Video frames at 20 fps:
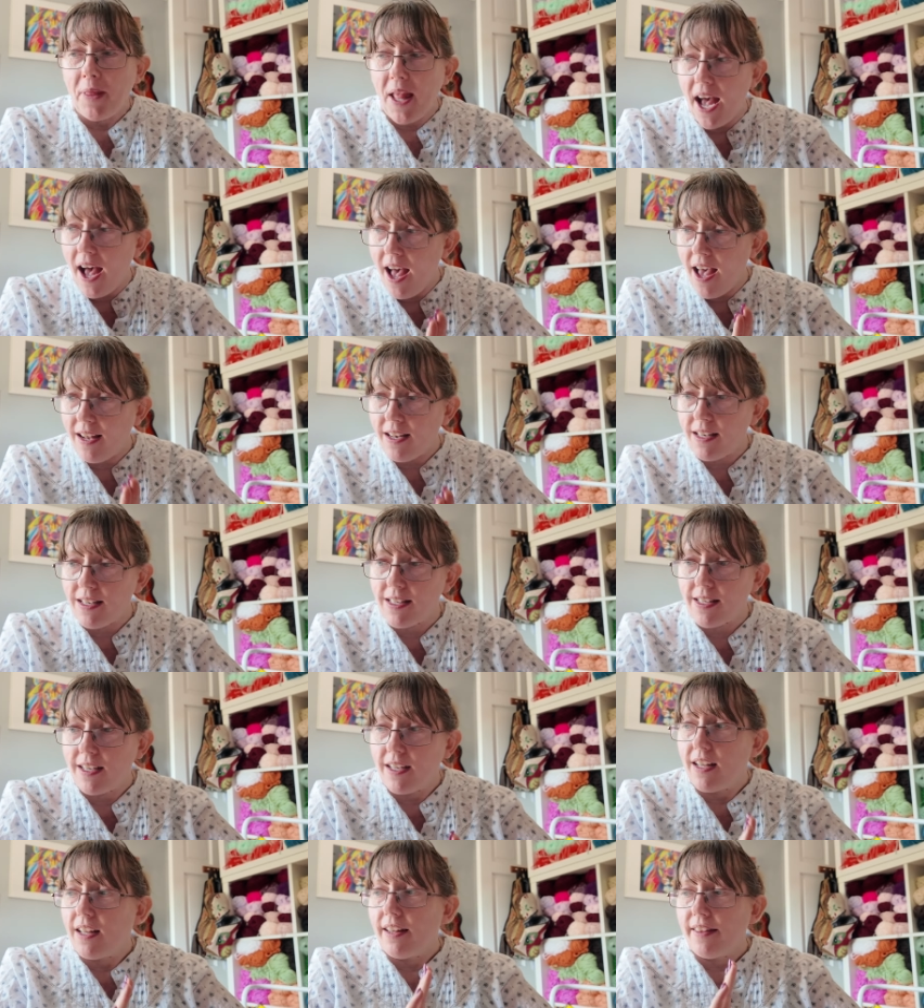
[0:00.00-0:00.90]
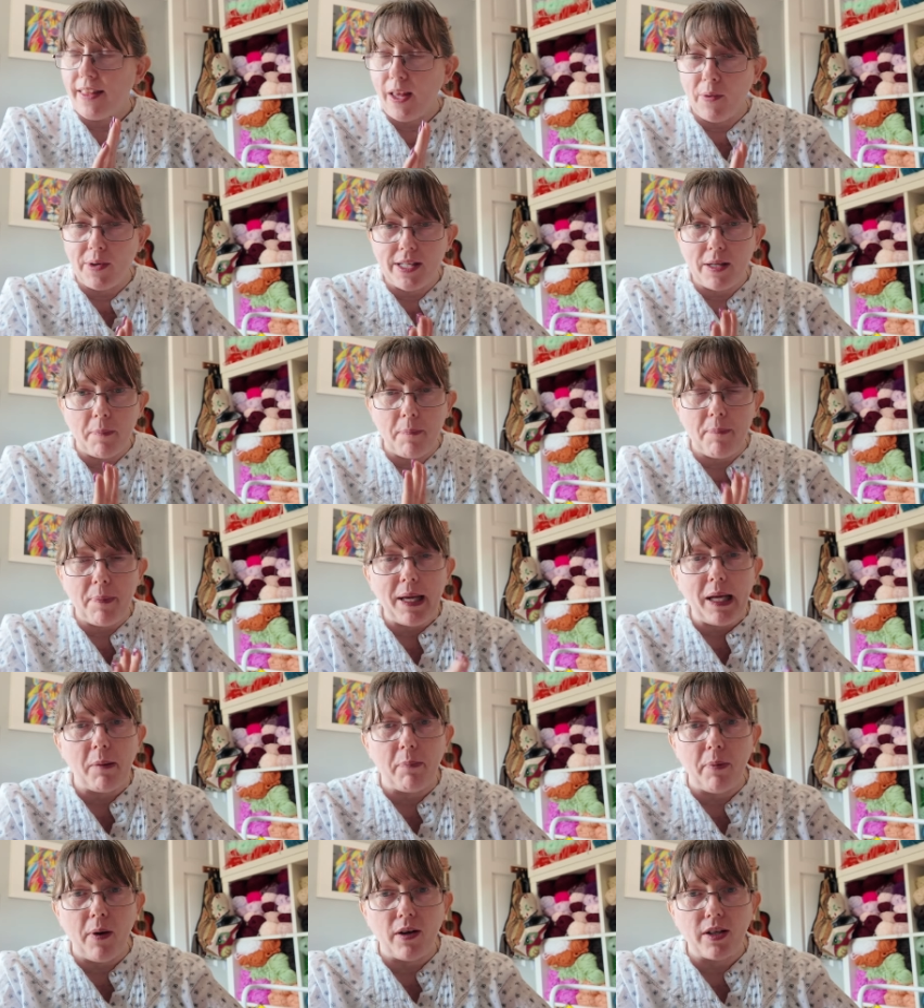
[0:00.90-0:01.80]
And there was a
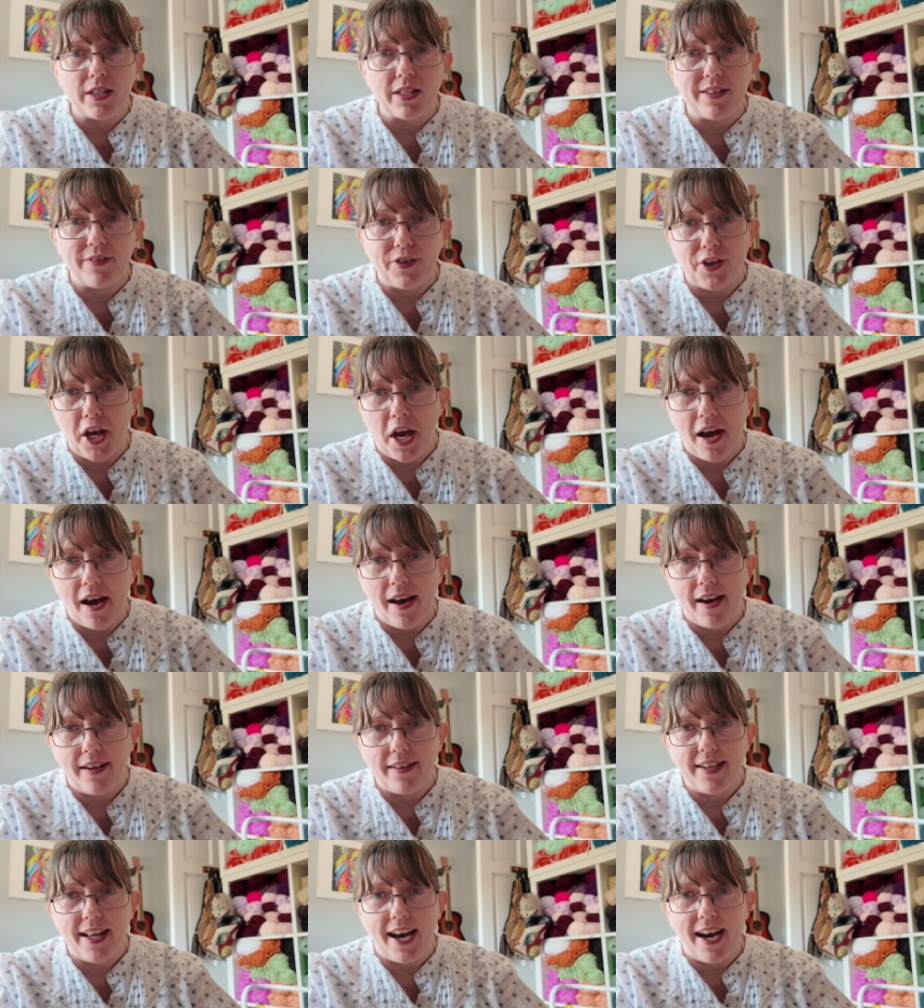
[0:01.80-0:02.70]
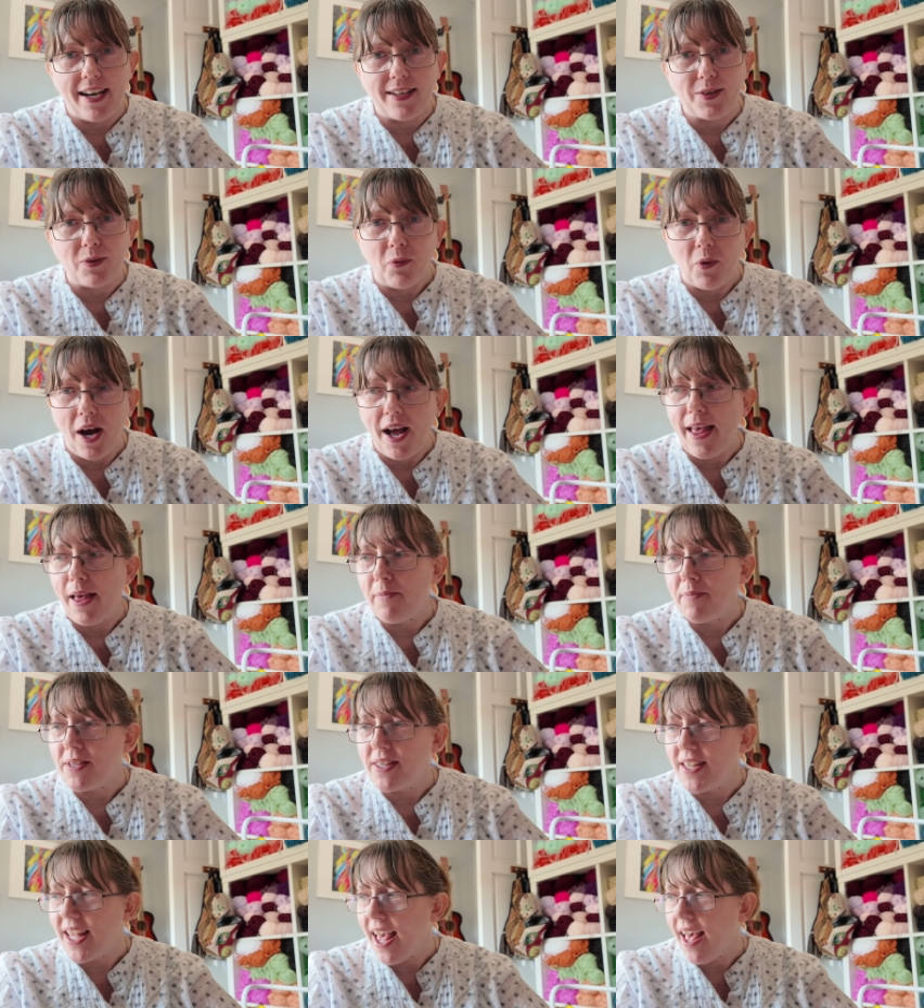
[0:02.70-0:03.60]
big box of yarn at
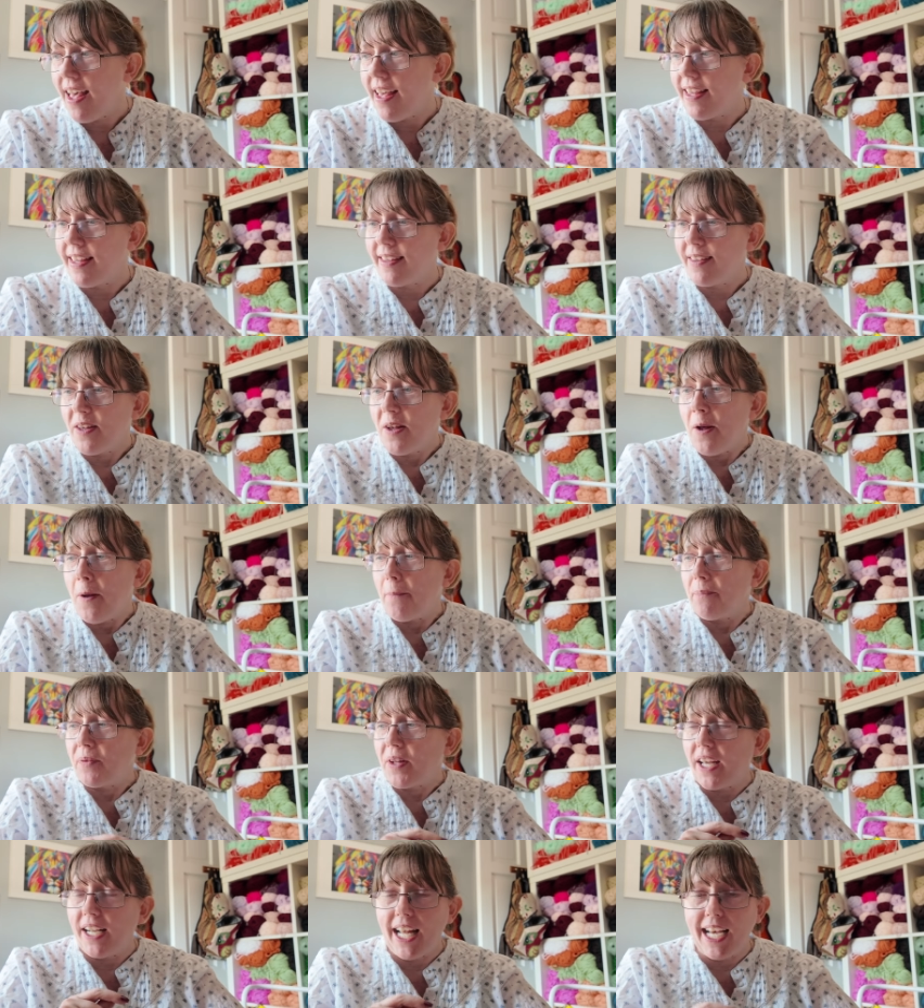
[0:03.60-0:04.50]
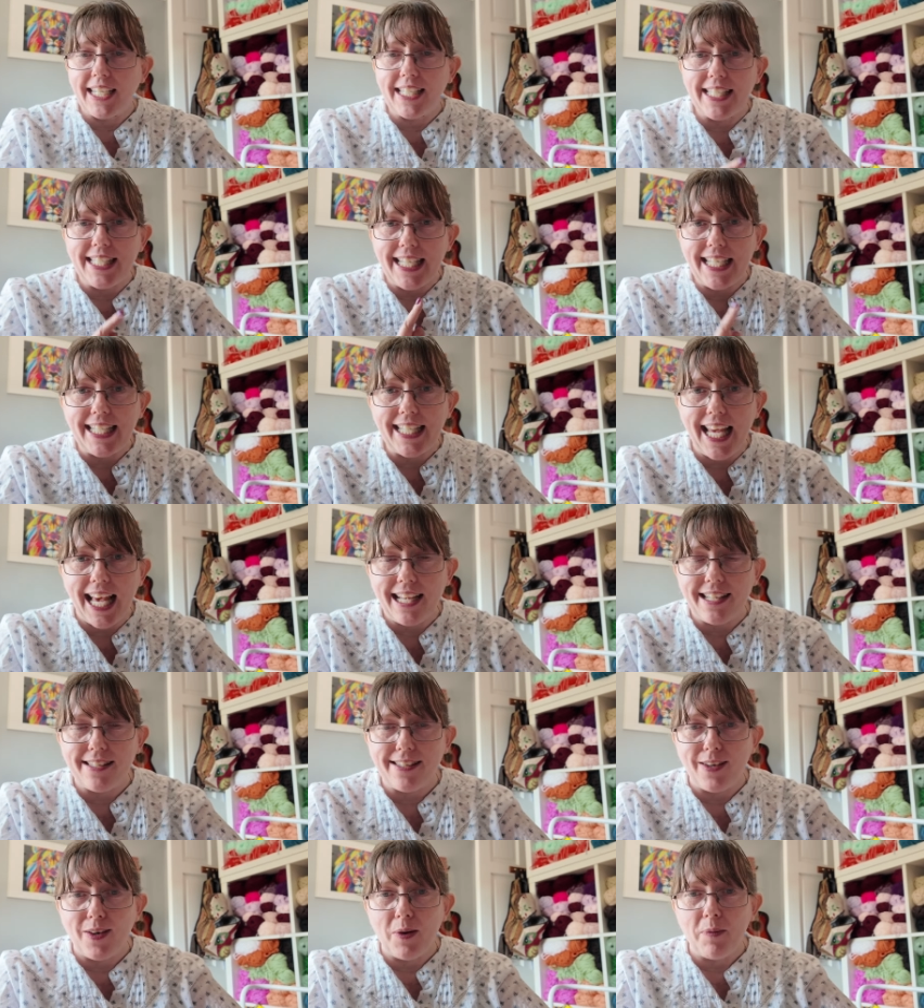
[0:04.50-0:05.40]
YMCA. And I did get
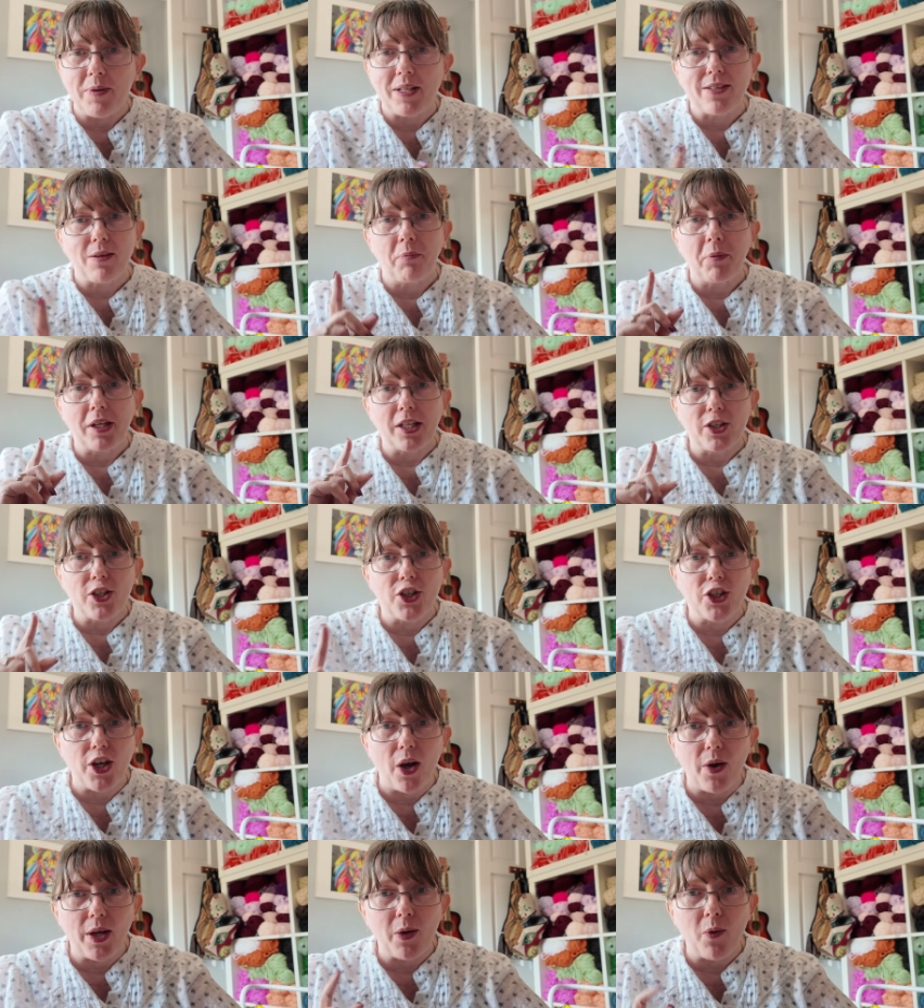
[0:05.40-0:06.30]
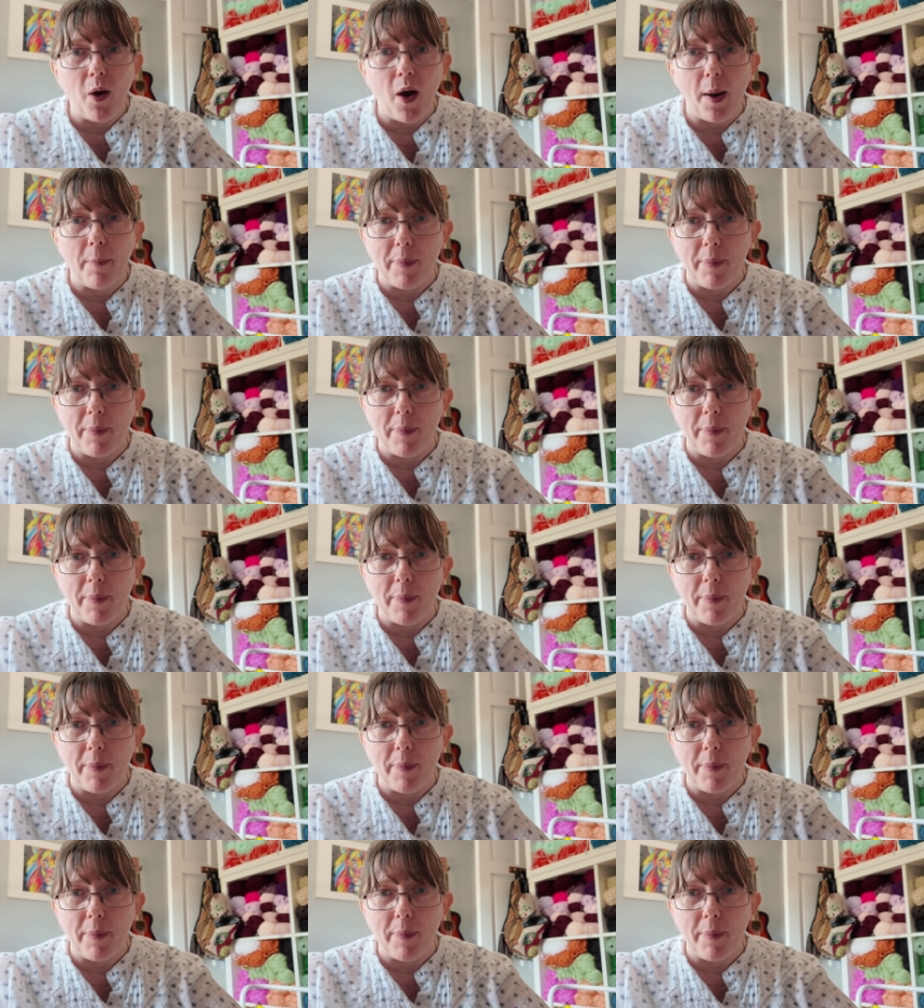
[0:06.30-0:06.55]
some, so I'm going to show you what I